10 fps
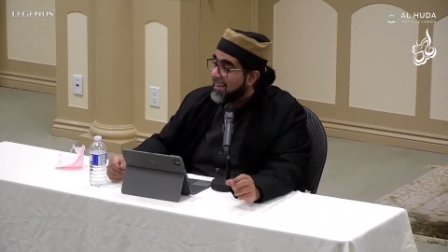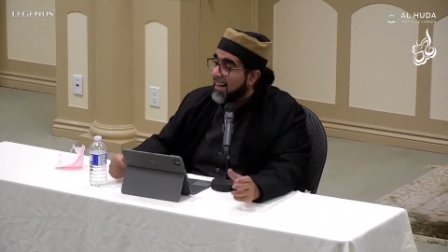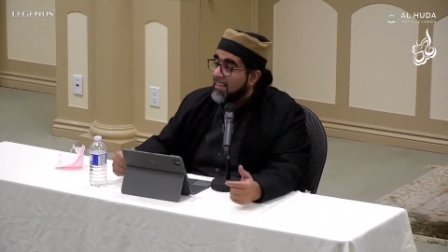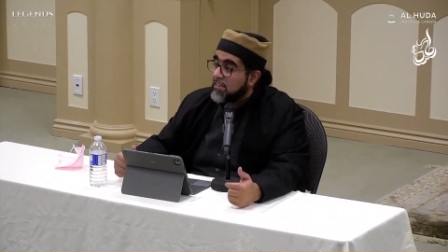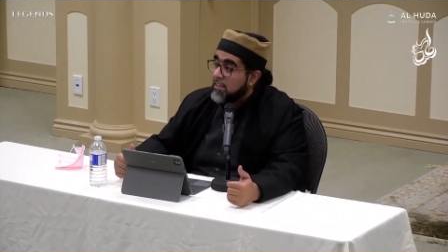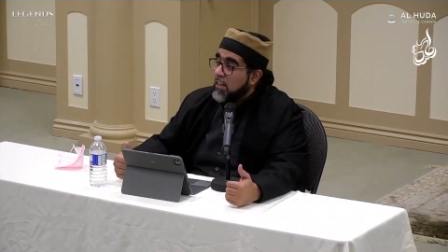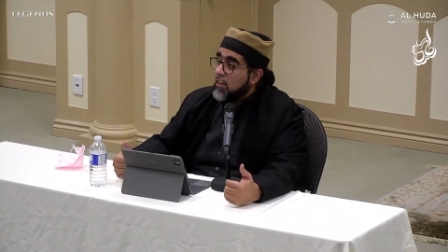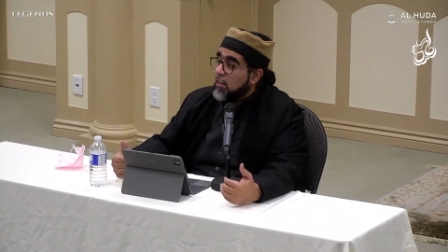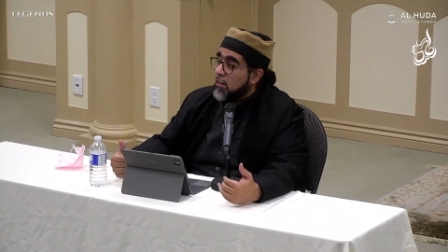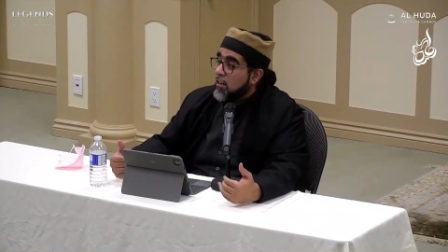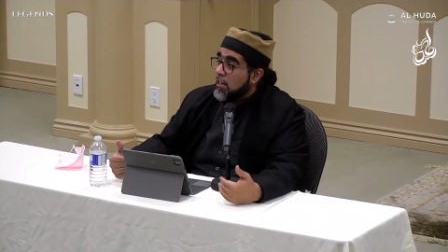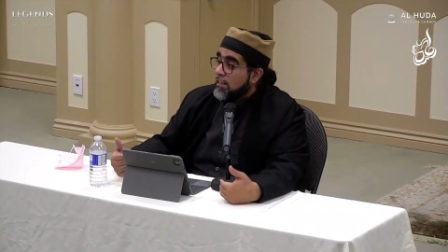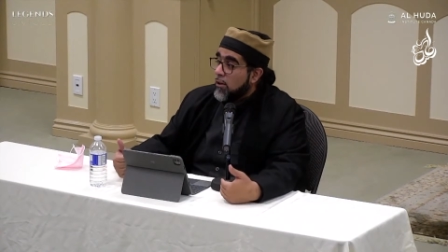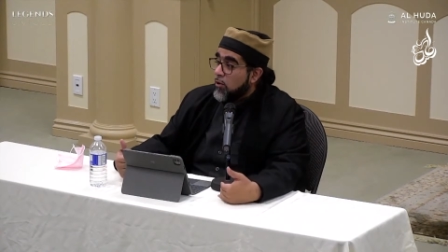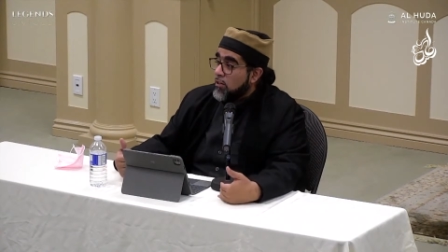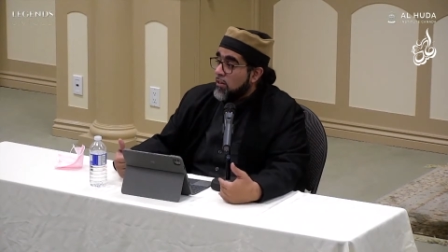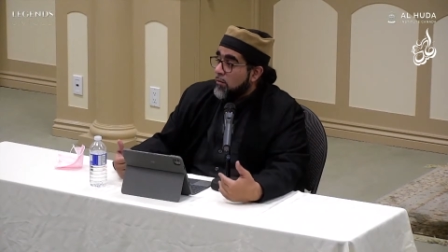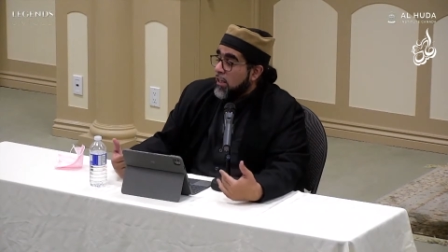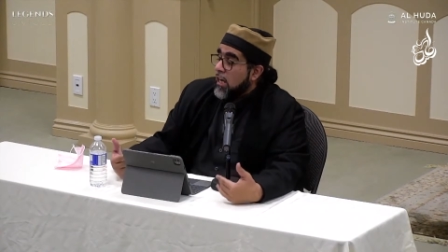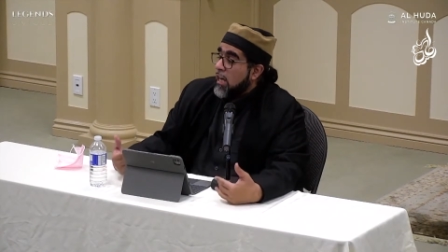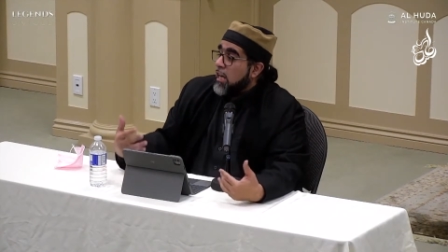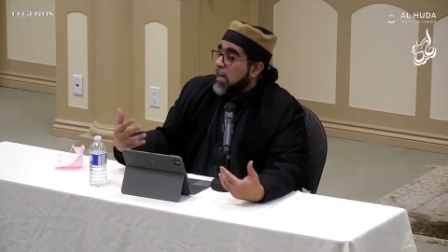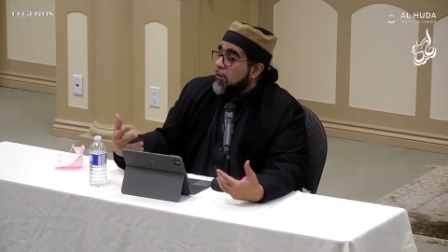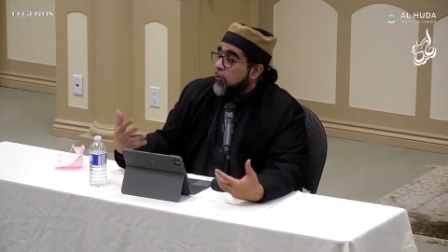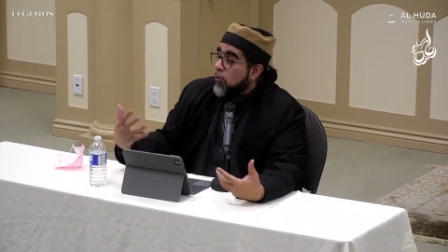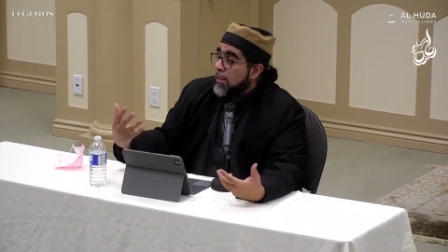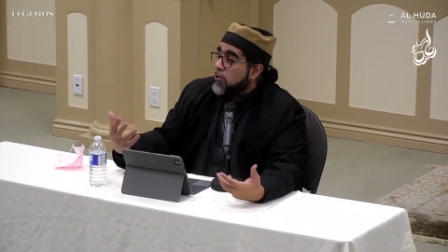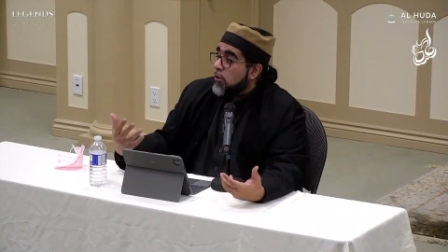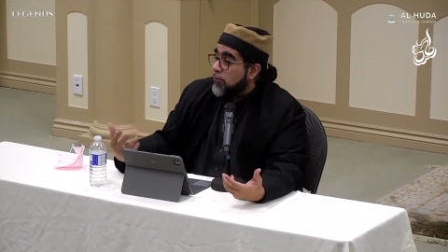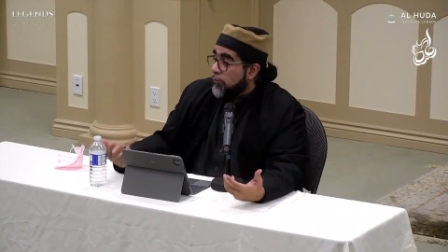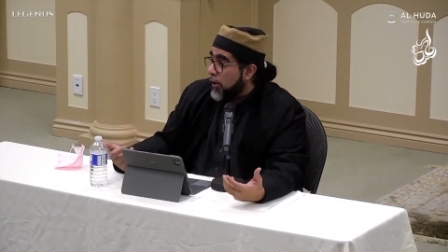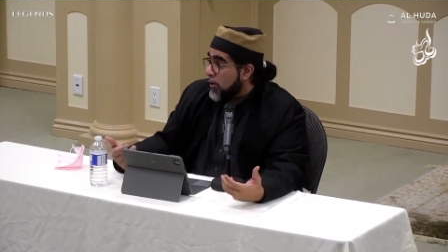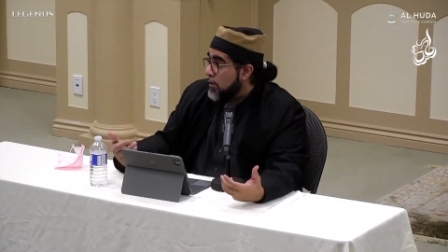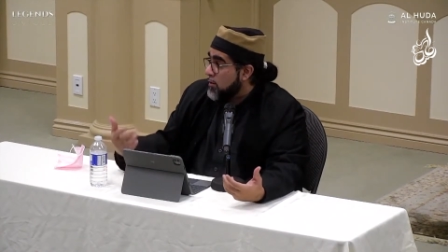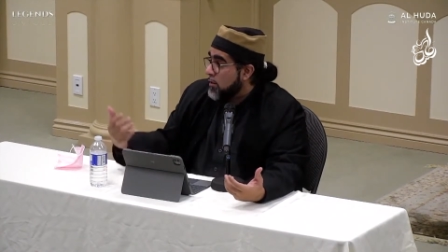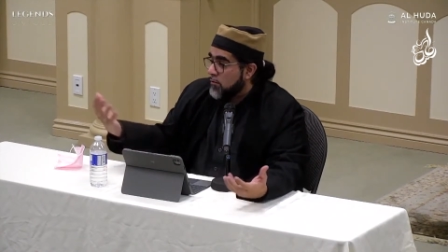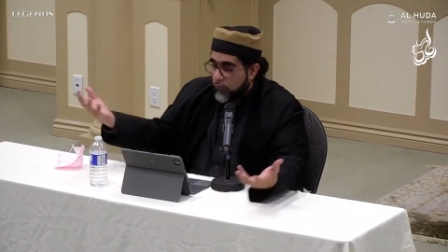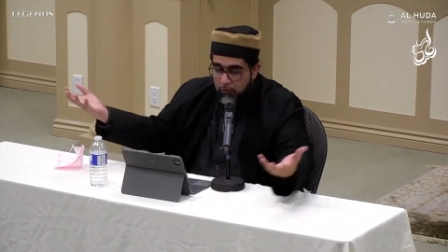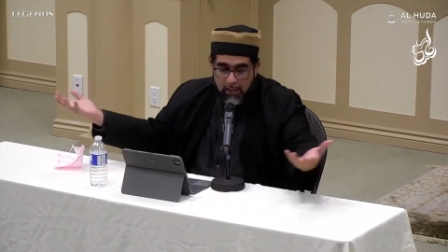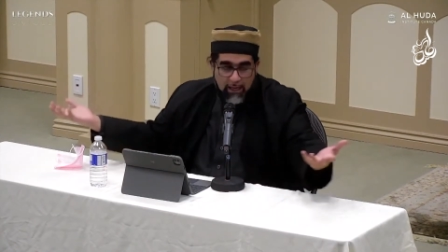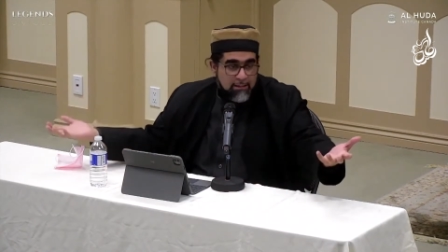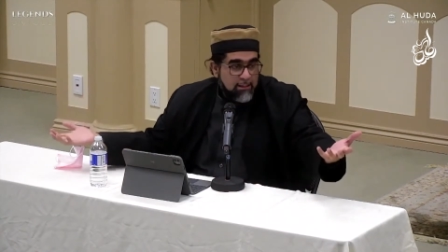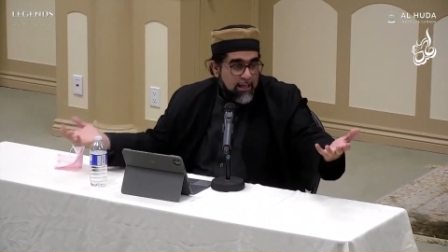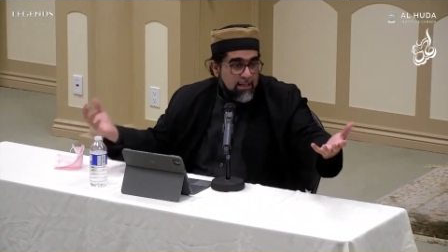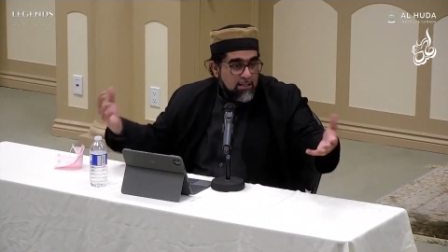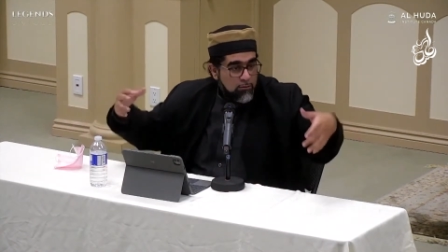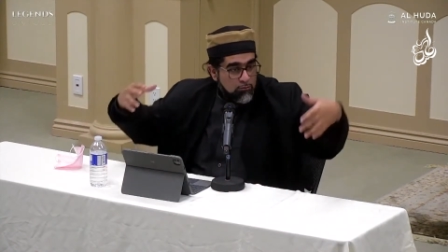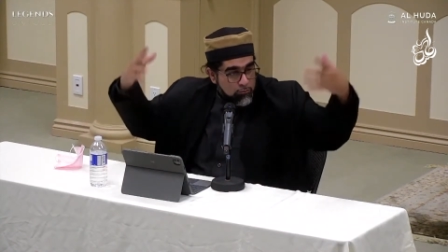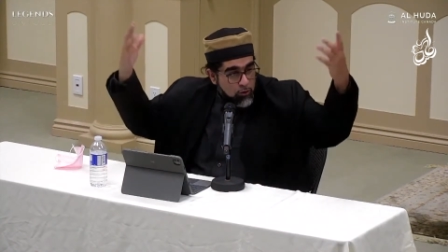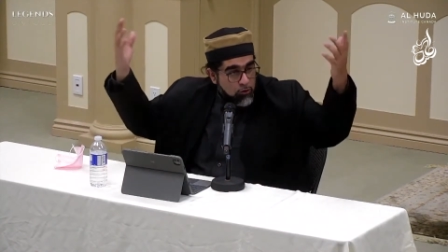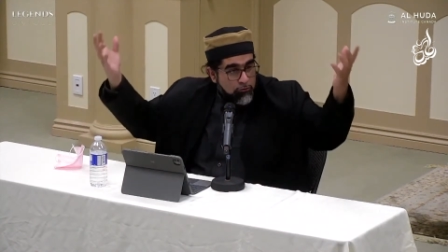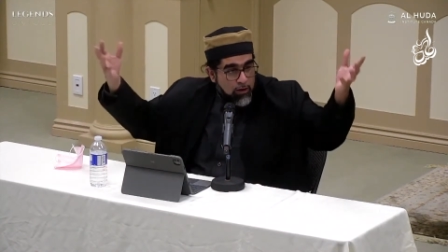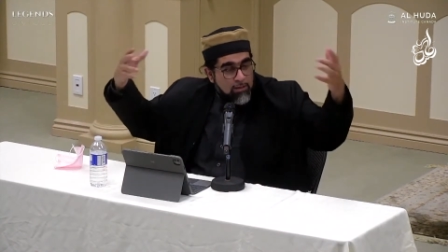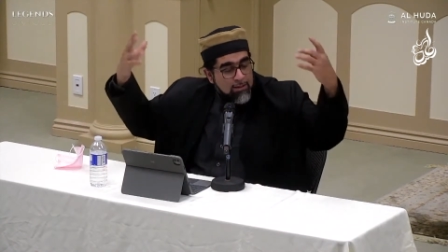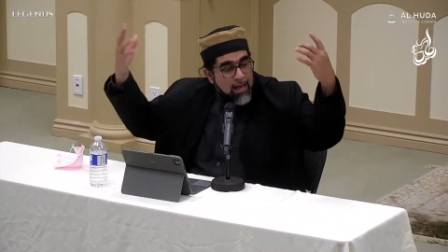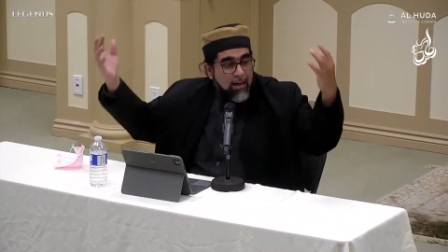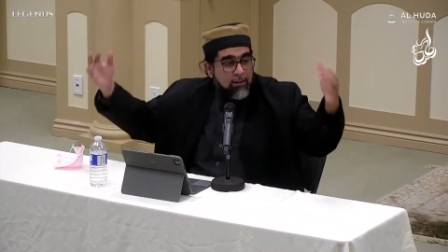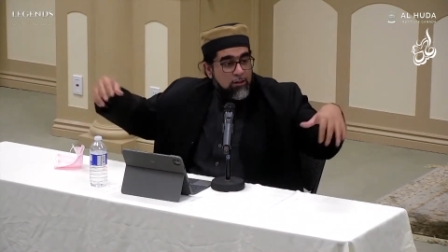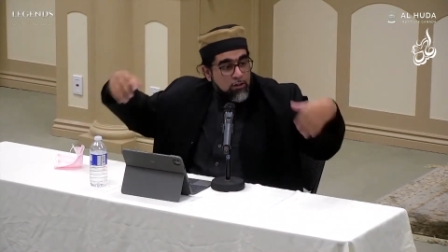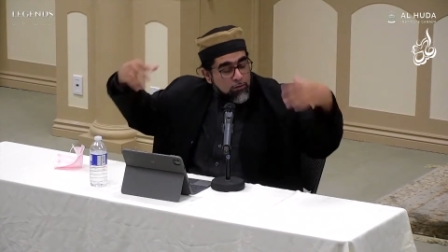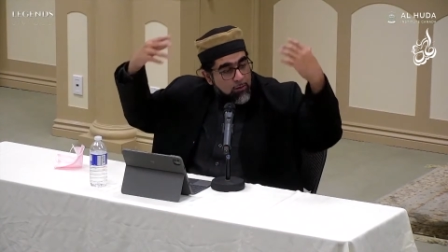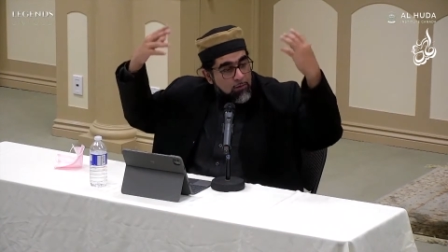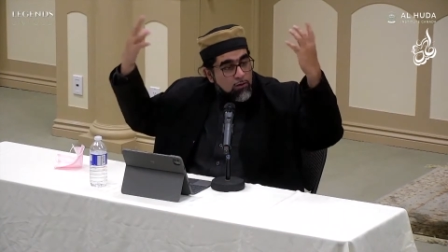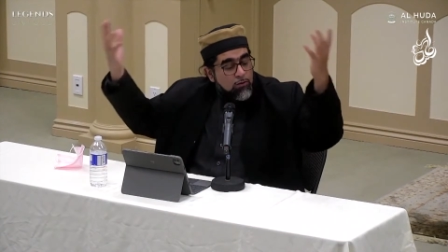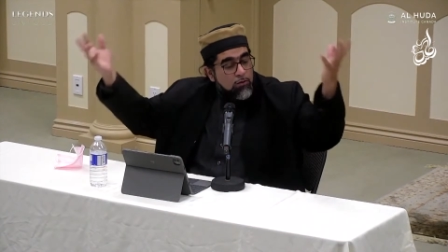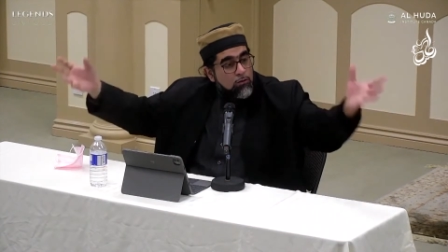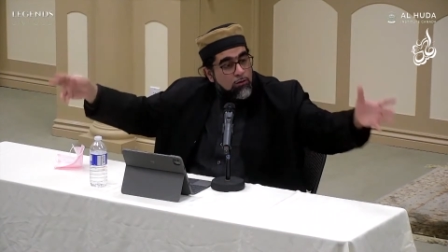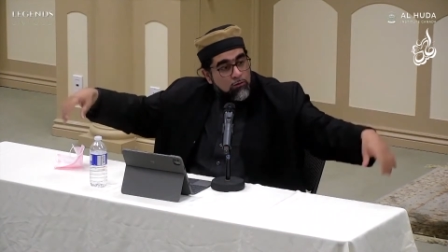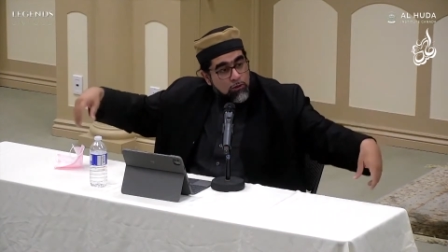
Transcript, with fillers: until there were some key influential figures like today some you know famous actors famous uh,